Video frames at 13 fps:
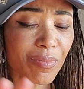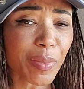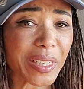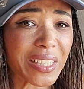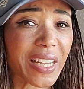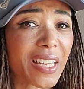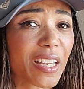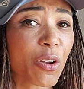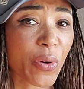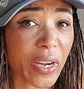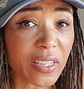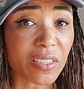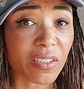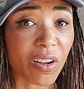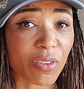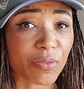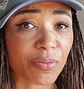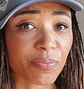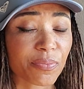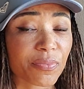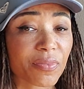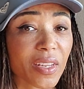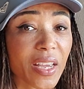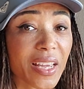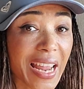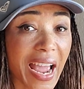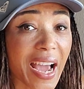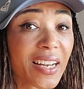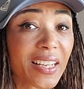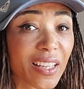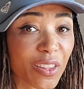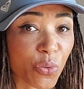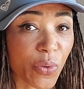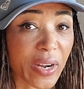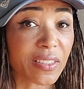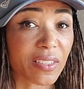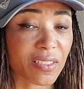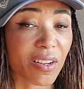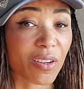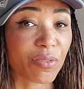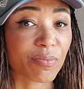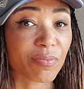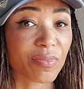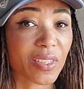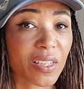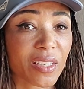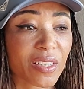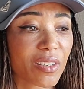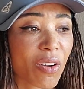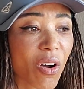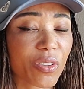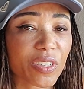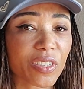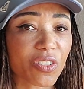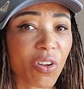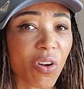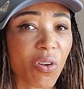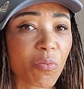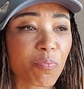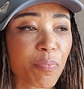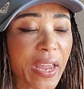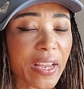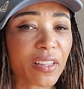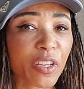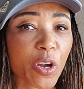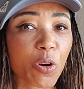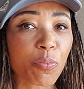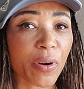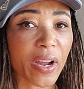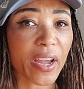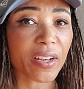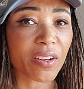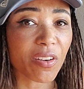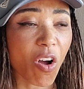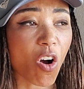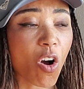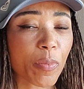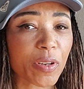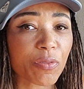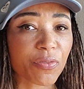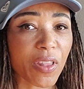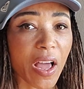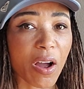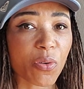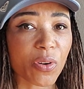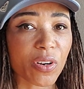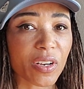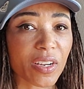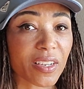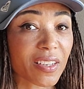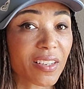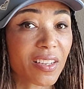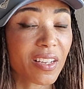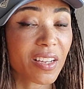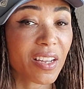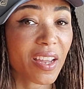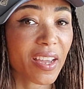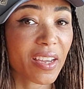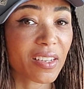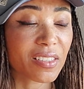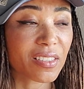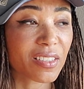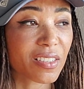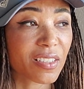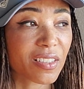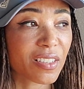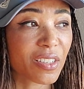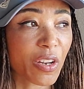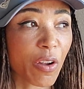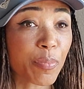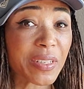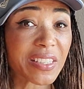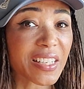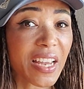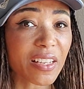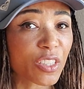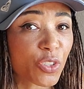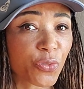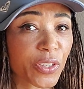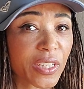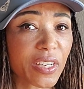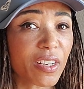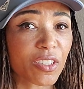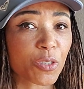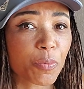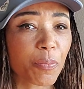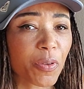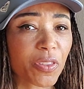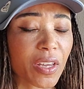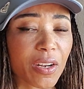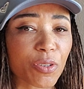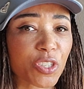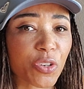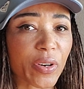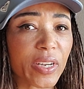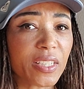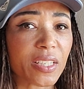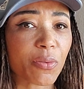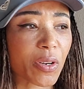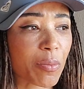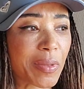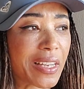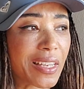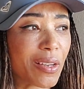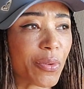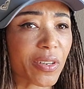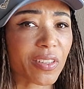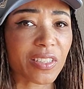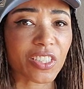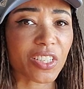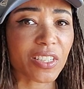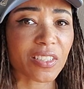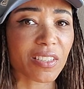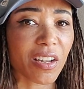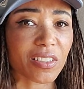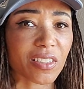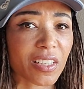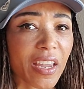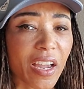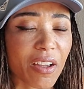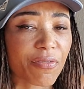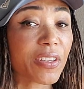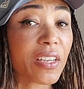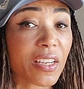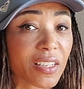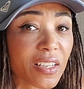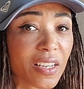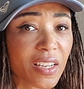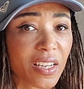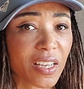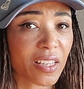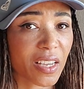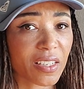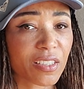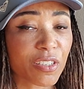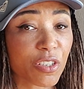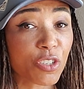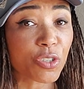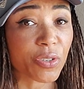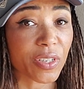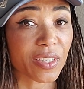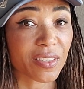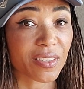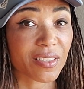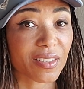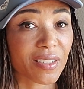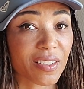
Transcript: by taking away stuff and adding in the right stuff. All this paleo bread and almond flour and and you know, I've been saying this for years. People thought I was crazy when I'm like, get rid of the cheese, nuts, the caffeine, and the anti-nutrients.